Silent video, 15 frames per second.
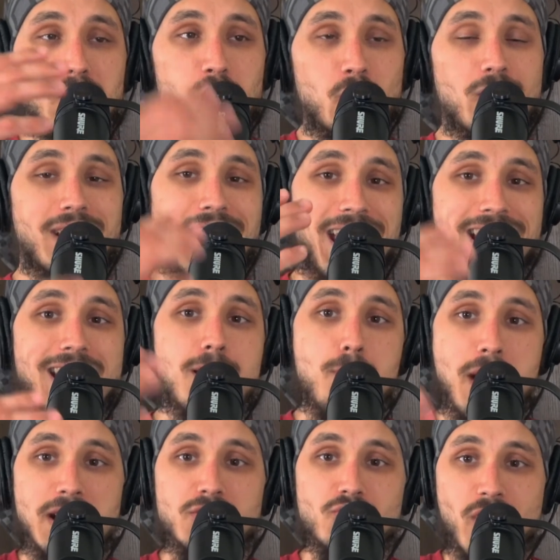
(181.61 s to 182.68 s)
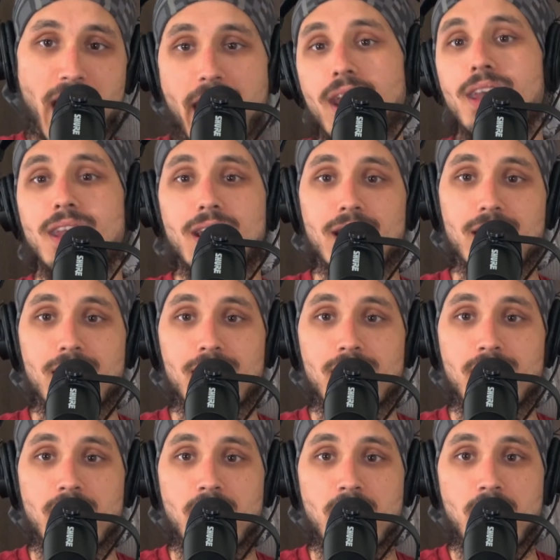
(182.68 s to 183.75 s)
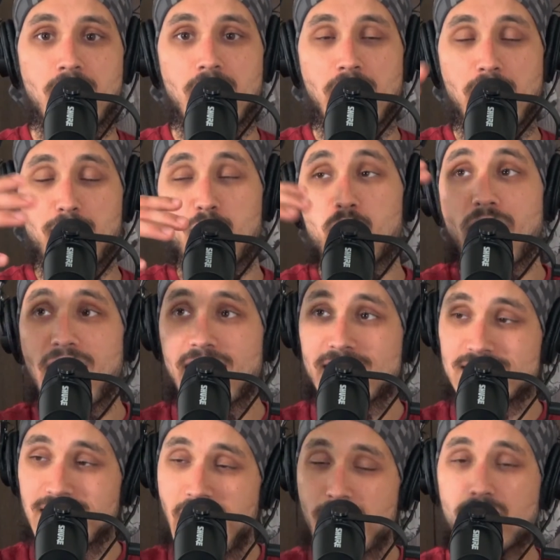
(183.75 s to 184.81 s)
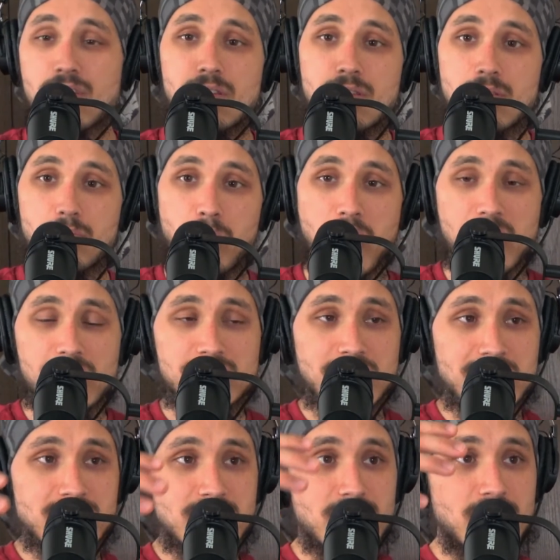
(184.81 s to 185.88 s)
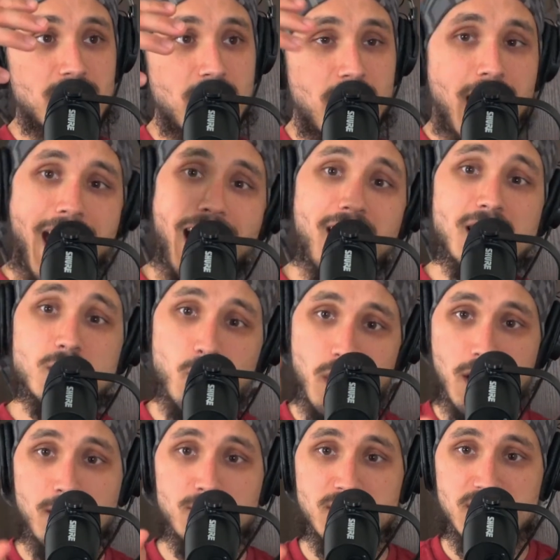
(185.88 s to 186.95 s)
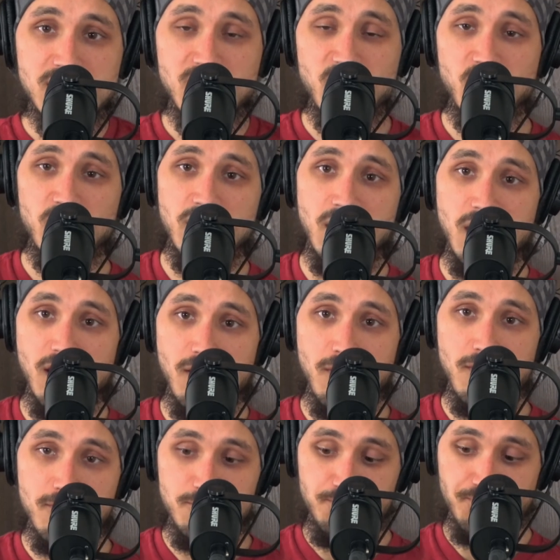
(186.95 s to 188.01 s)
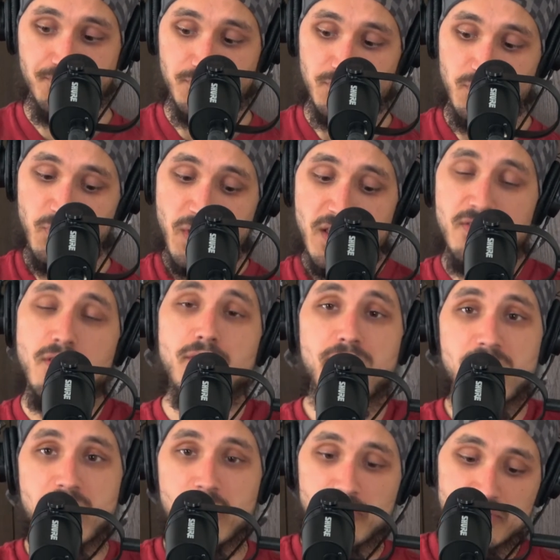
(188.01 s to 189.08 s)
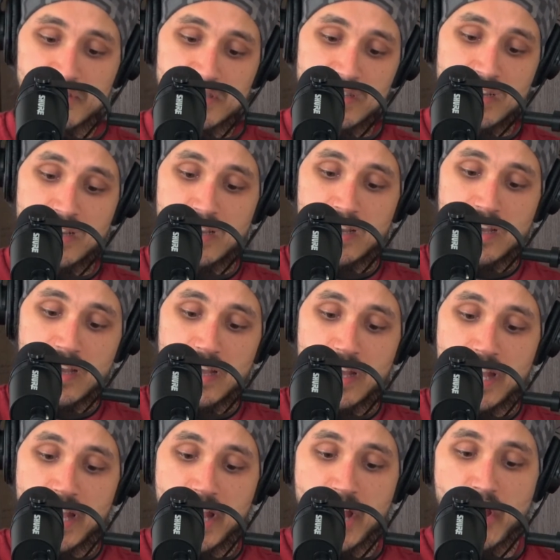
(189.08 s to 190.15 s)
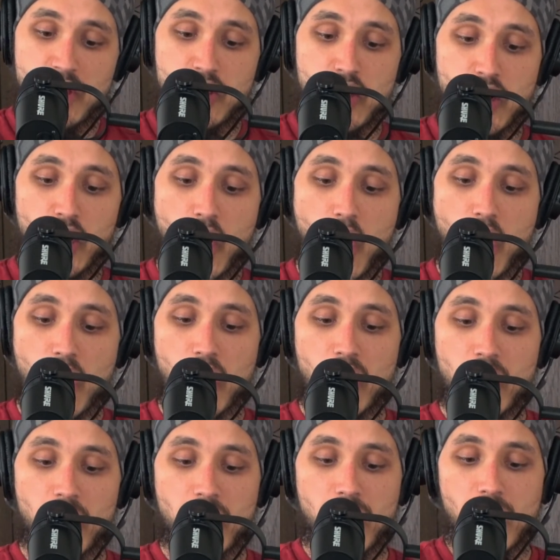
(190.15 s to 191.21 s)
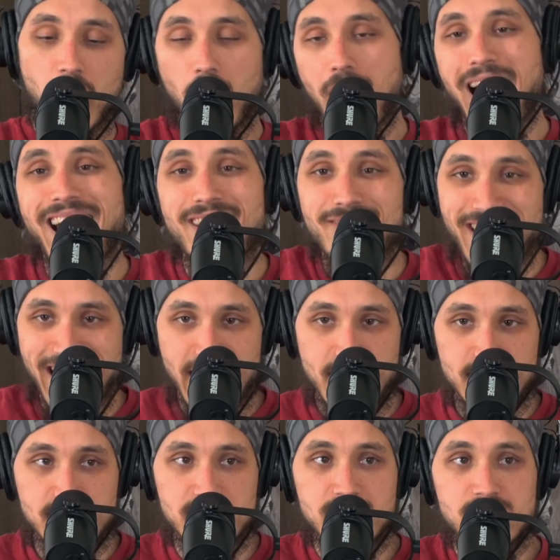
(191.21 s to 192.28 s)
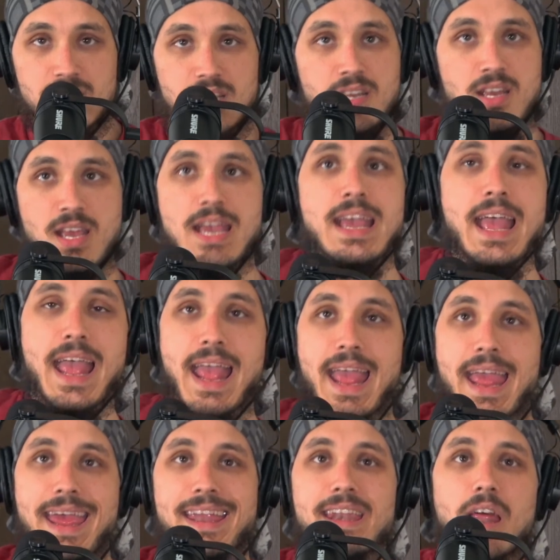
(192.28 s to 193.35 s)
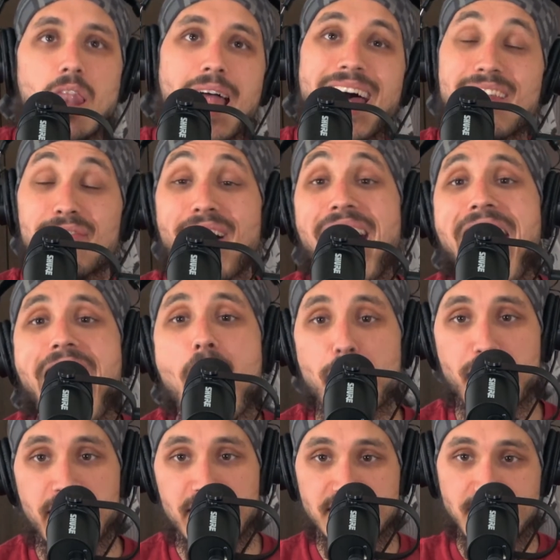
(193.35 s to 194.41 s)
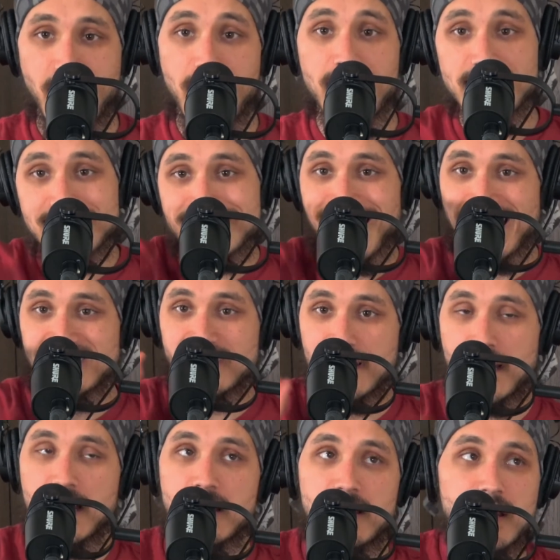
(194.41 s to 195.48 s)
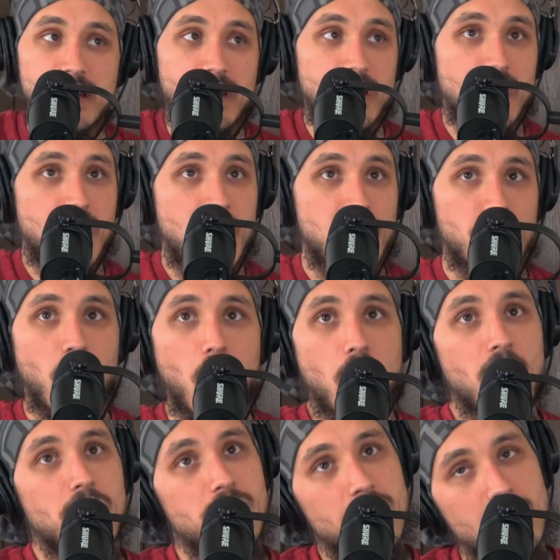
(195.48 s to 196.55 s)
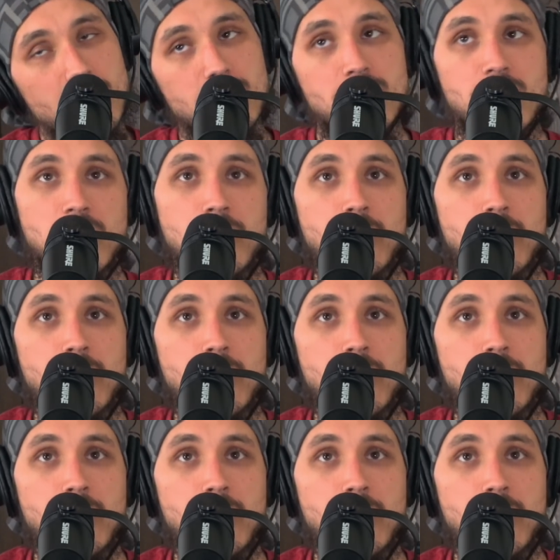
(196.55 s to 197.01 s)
doing any major editing. If you guys haven't paid attention, at least when it comes to the, the videos, there are a lot of edits and a lot of obvious edits. That's the key thing. The audio,